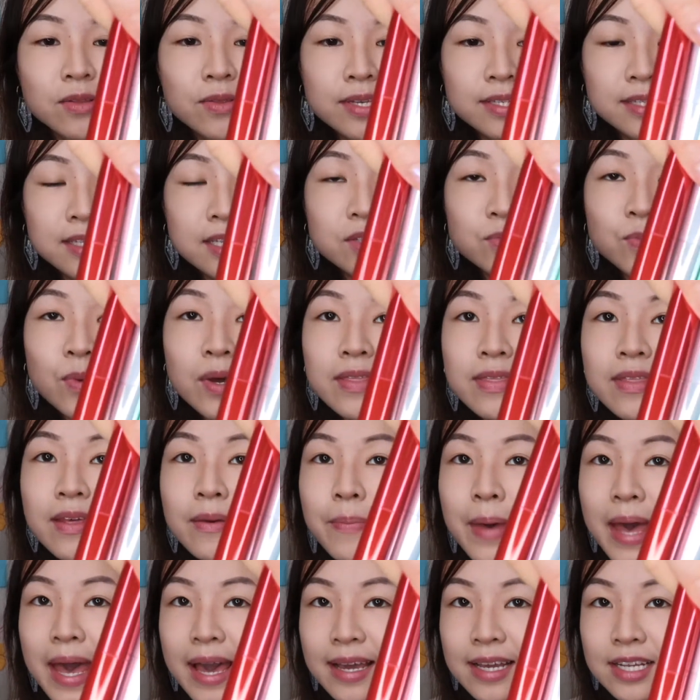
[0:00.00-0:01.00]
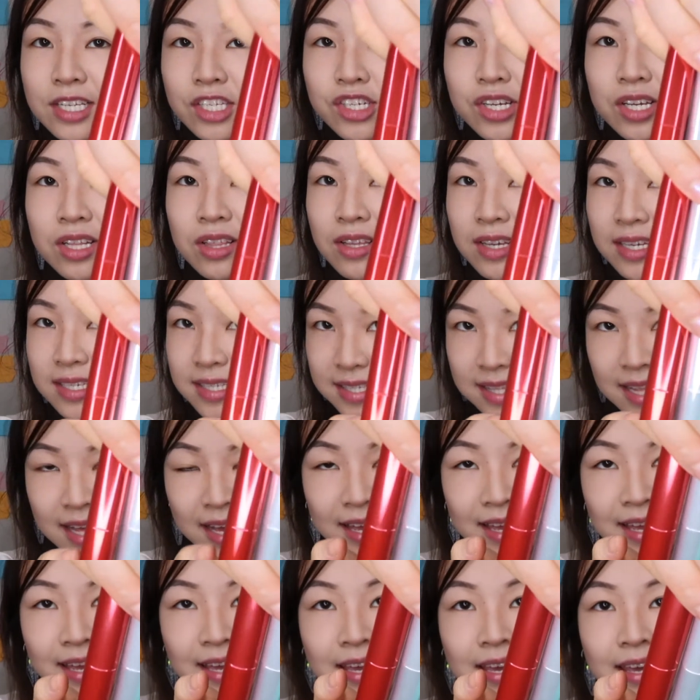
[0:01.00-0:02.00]
this is what the packaging looks
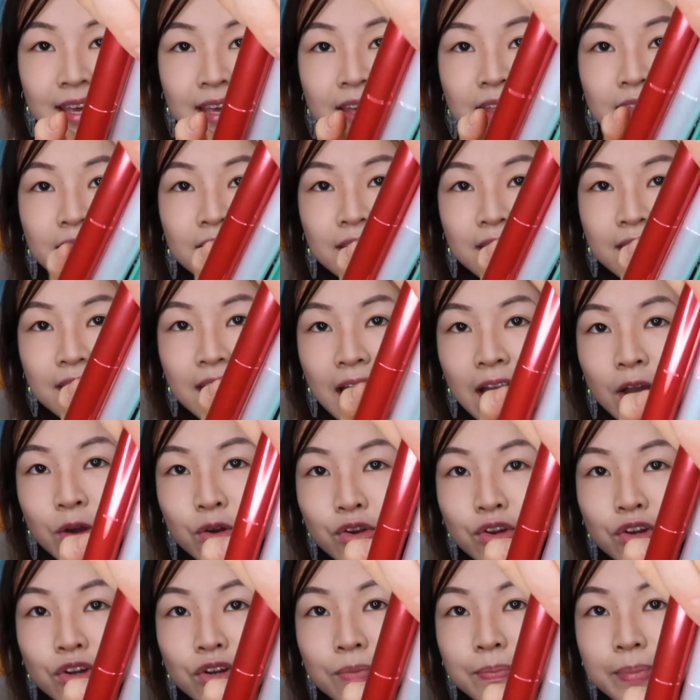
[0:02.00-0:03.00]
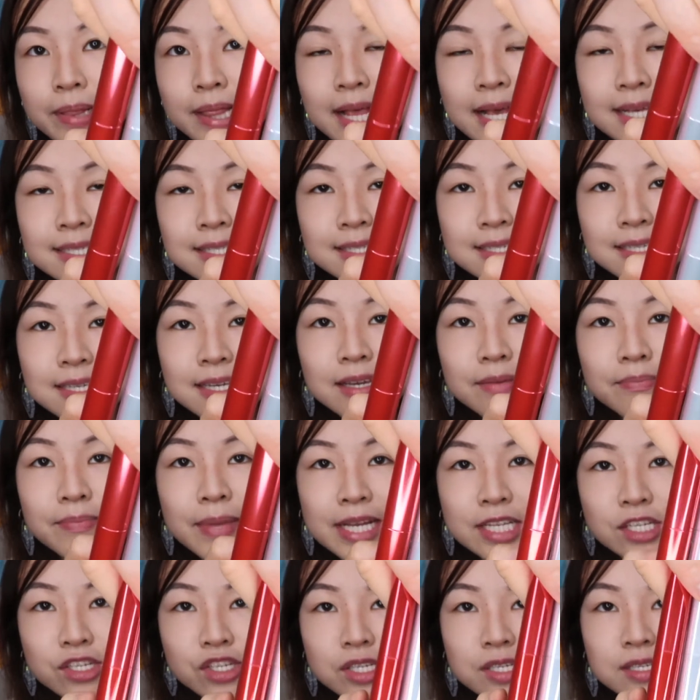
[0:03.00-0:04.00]
like. The outer plastic
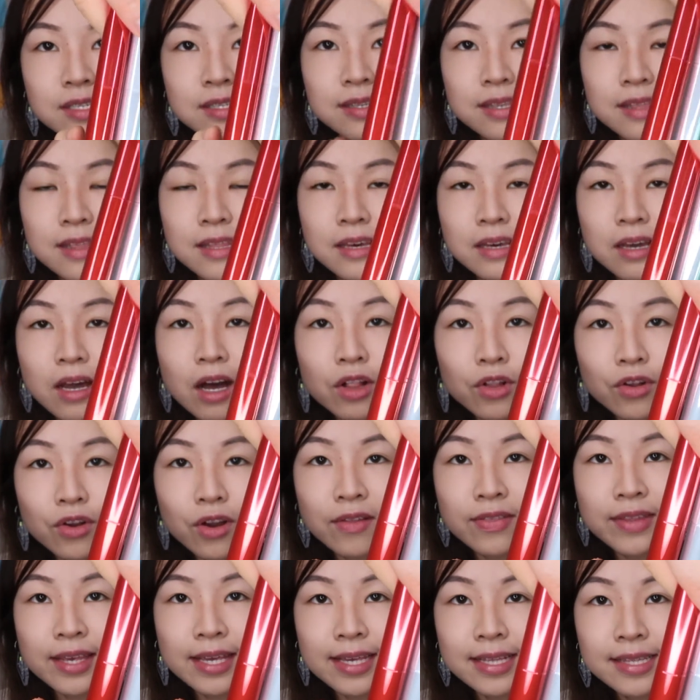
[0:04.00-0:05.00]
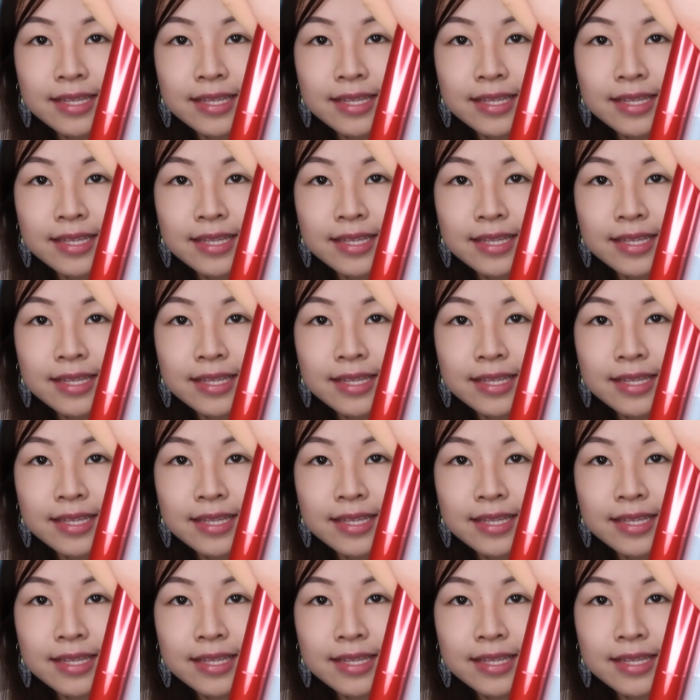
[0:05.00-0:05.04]
matches the color on the